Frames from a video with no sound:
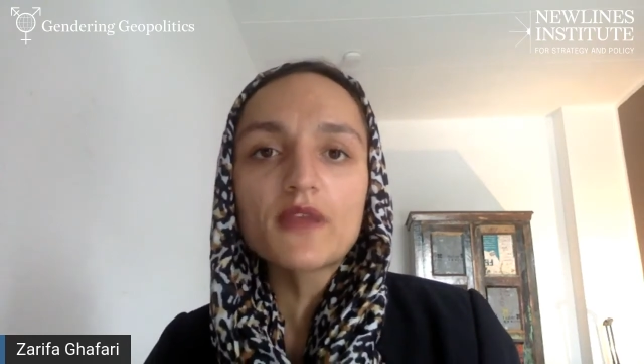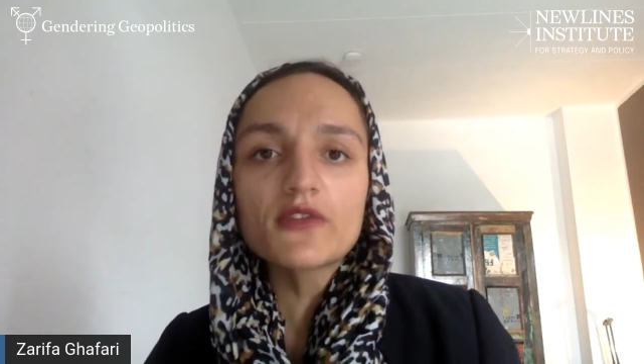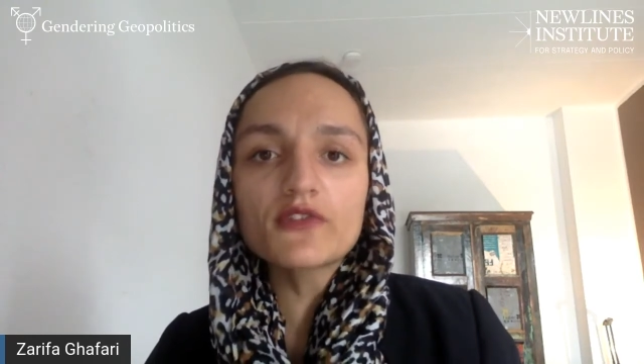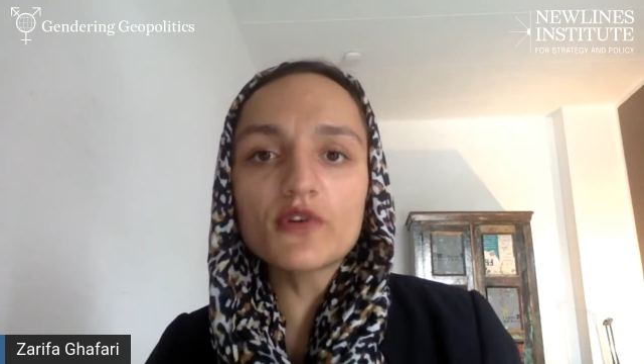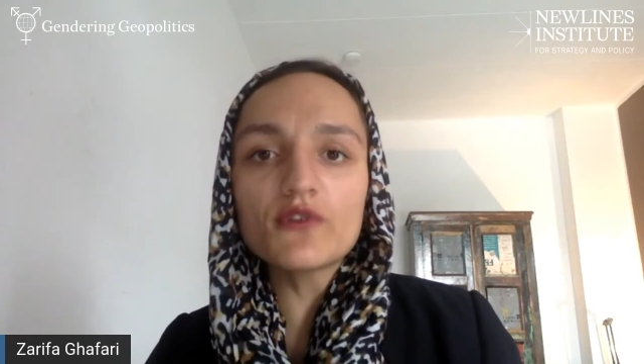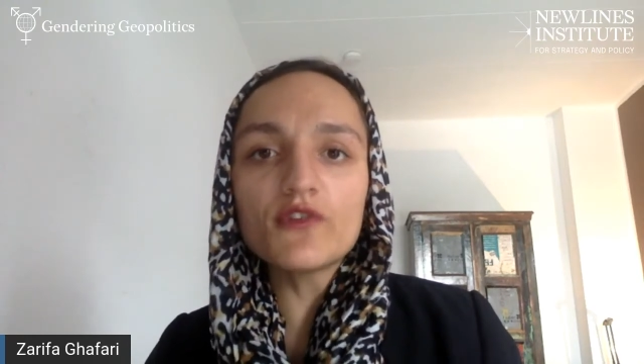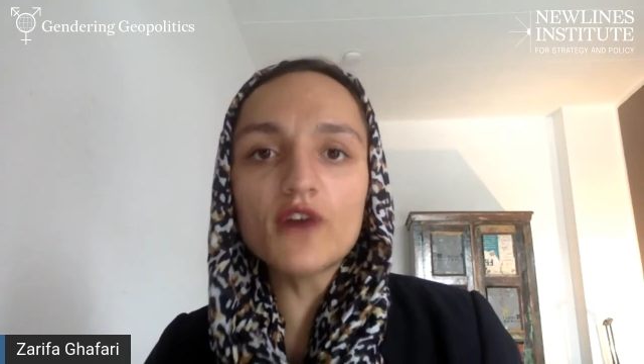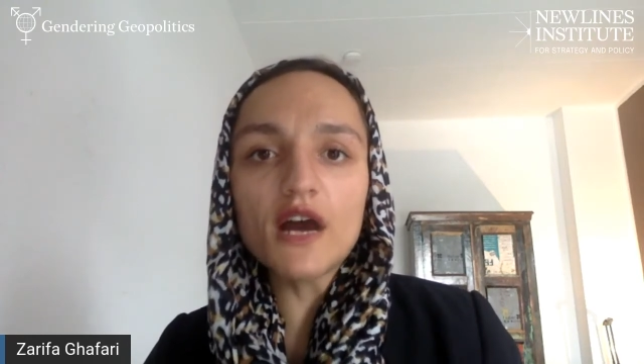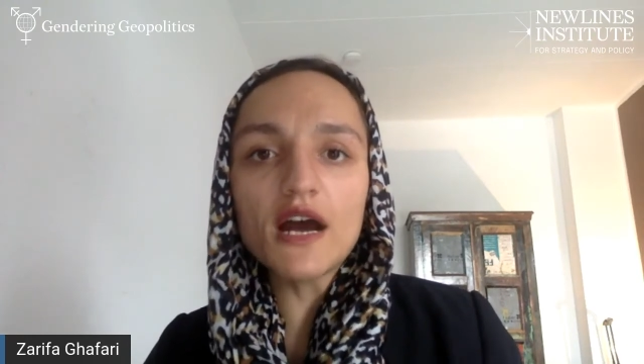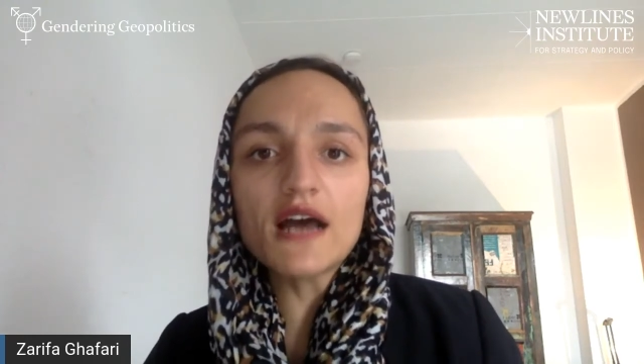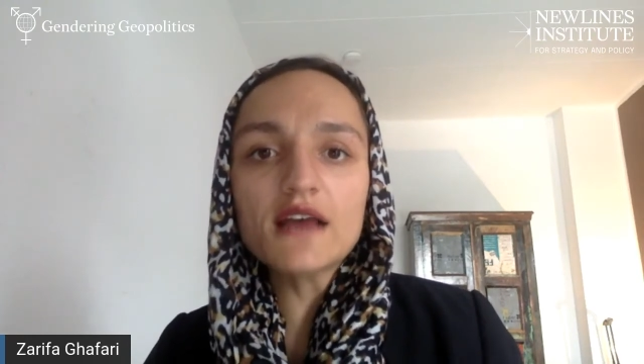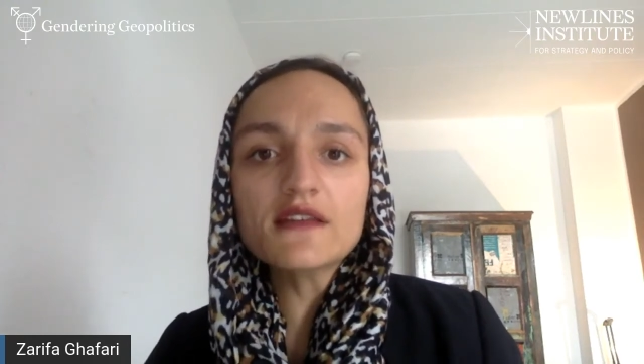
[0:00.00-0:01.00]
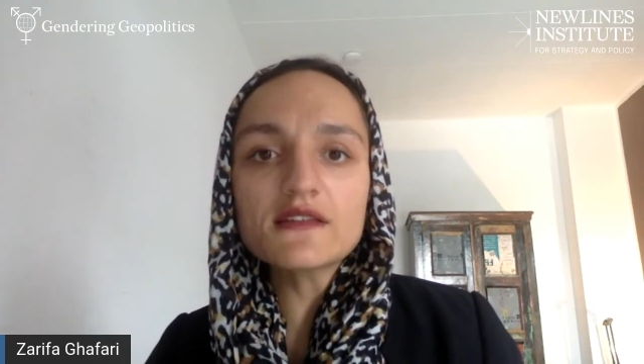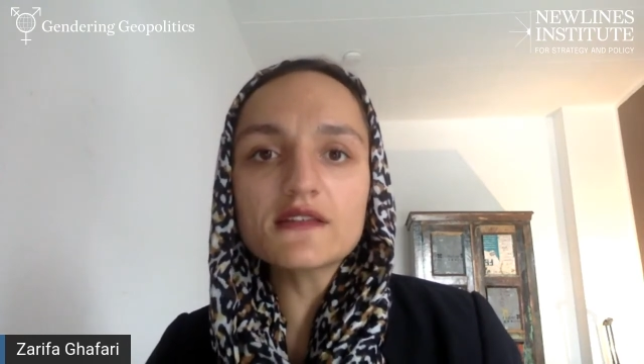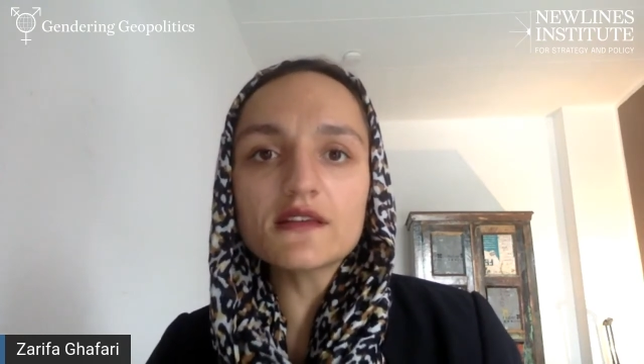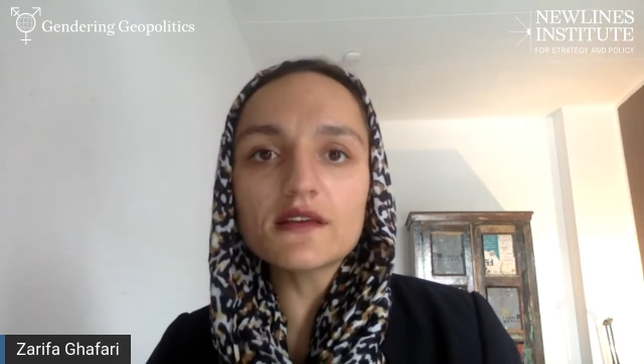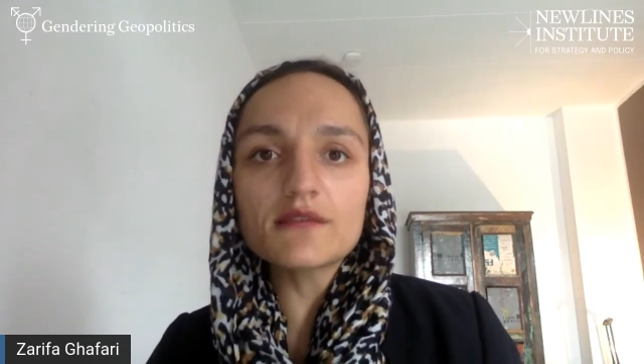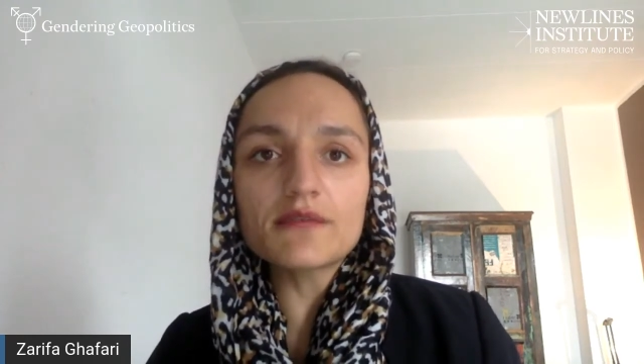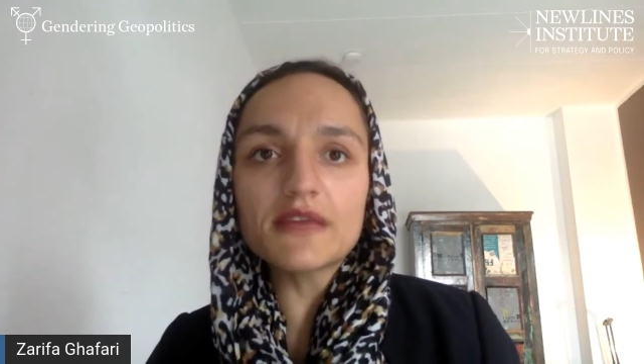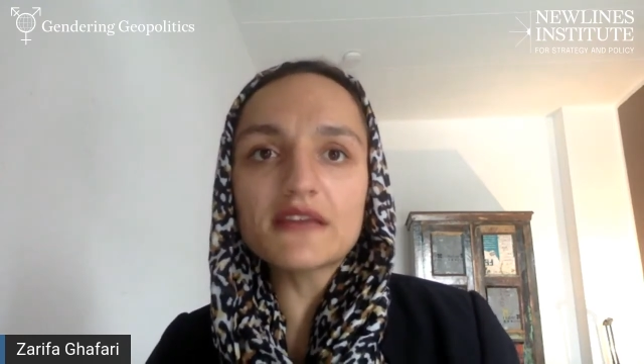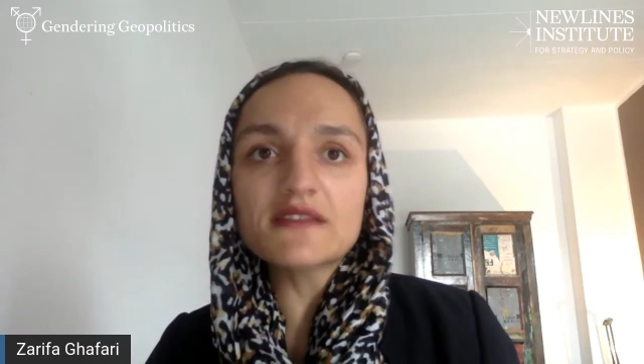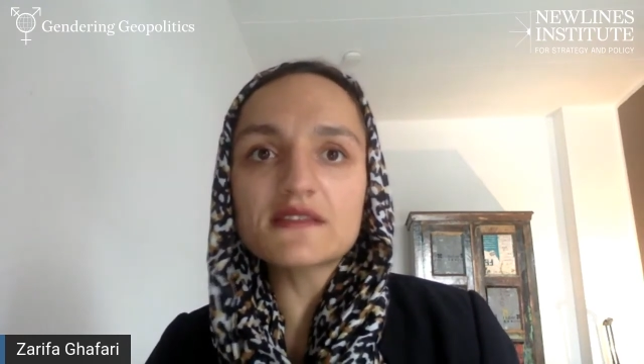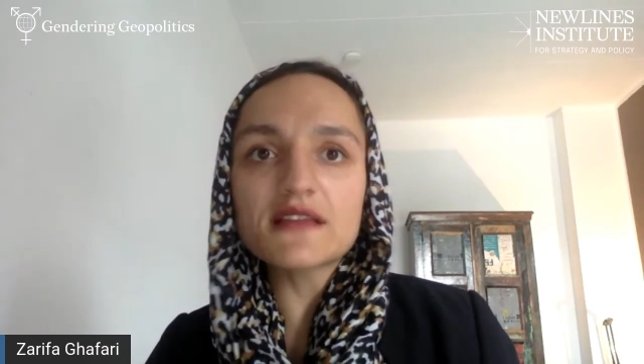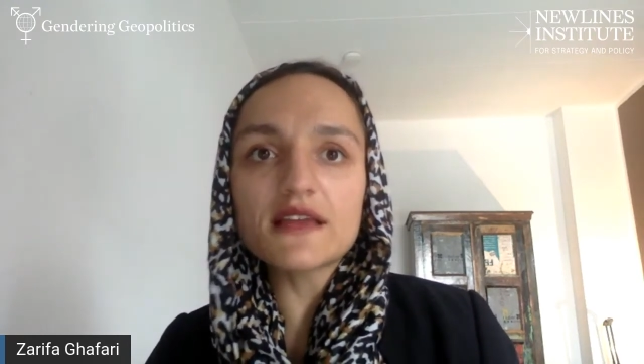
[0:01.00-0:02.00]
So for us,
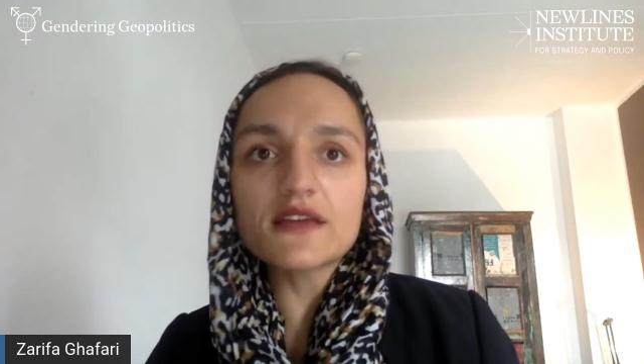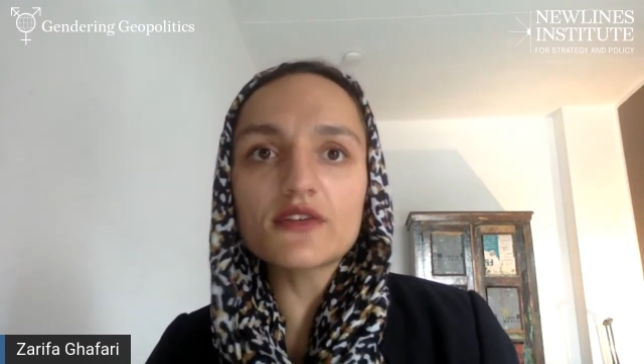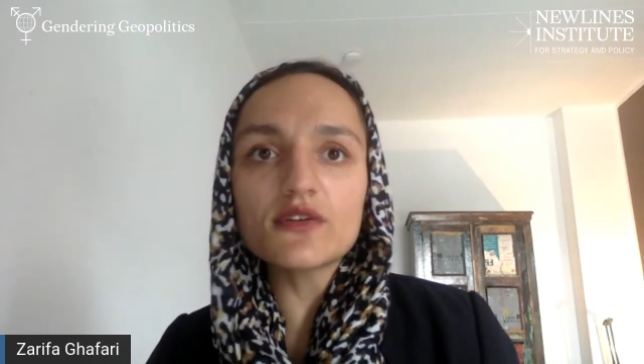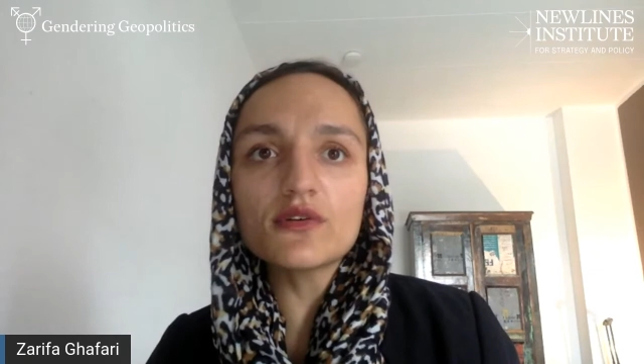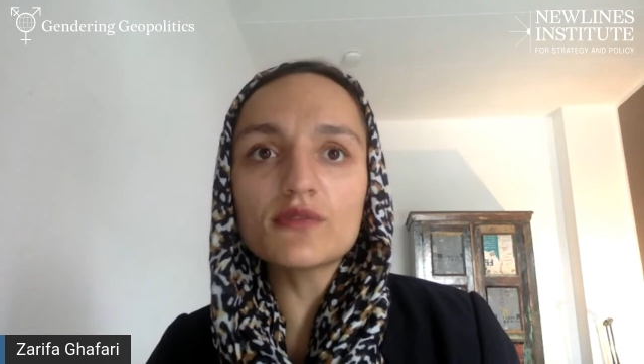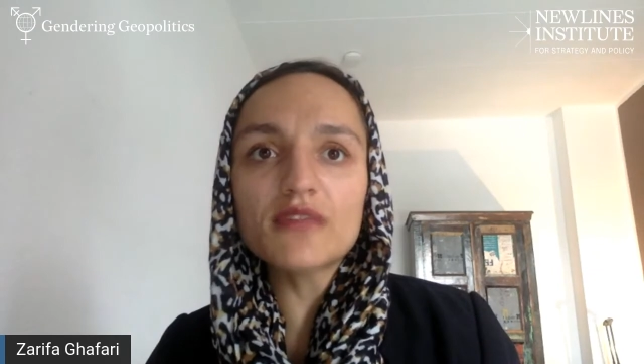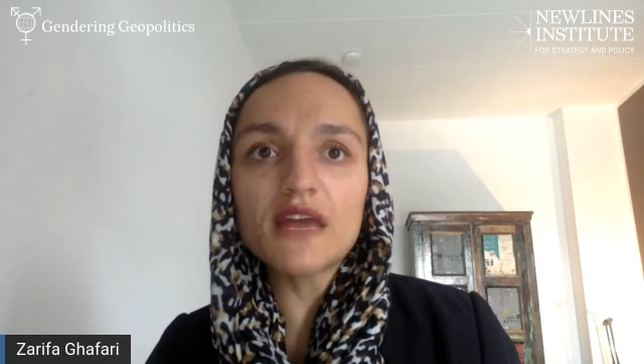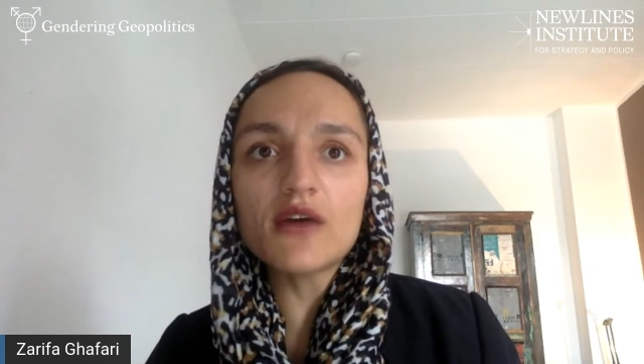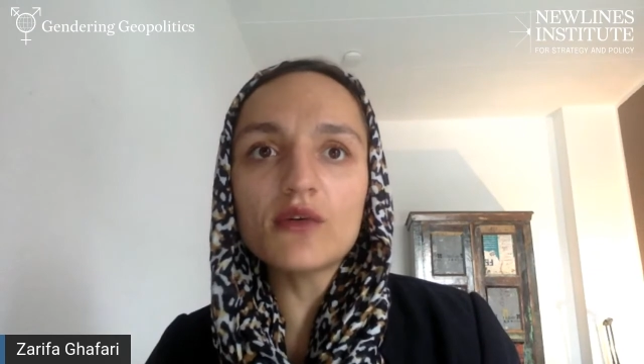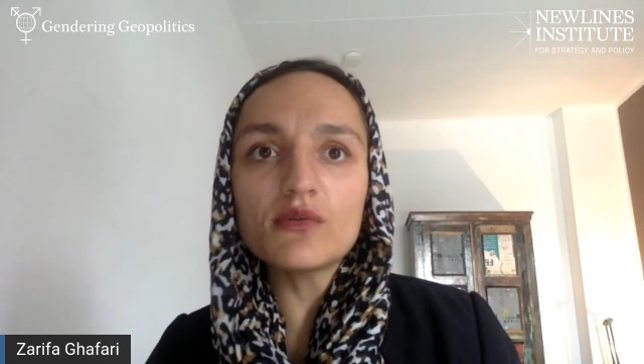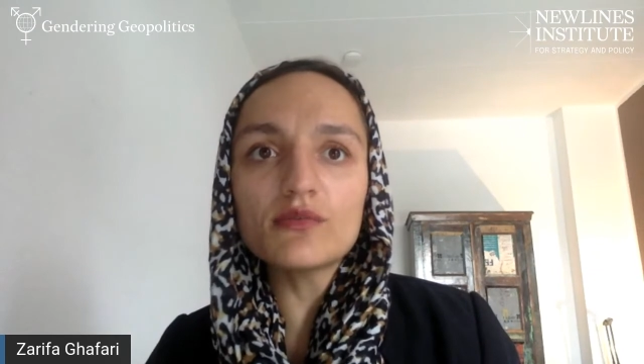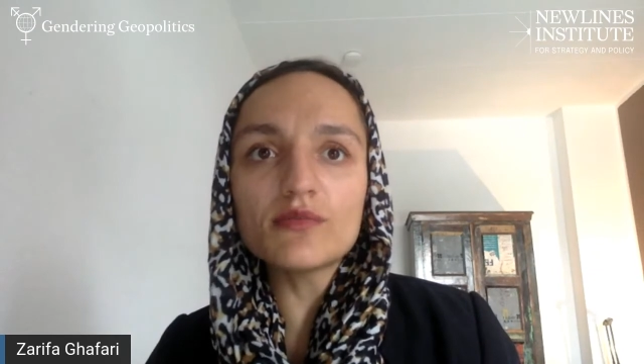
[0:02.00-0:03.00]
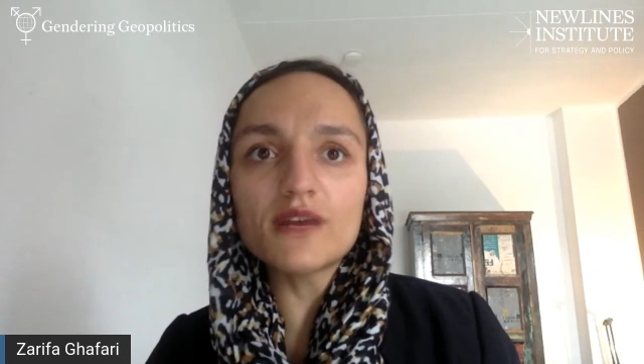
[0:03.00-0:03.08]
it's like, now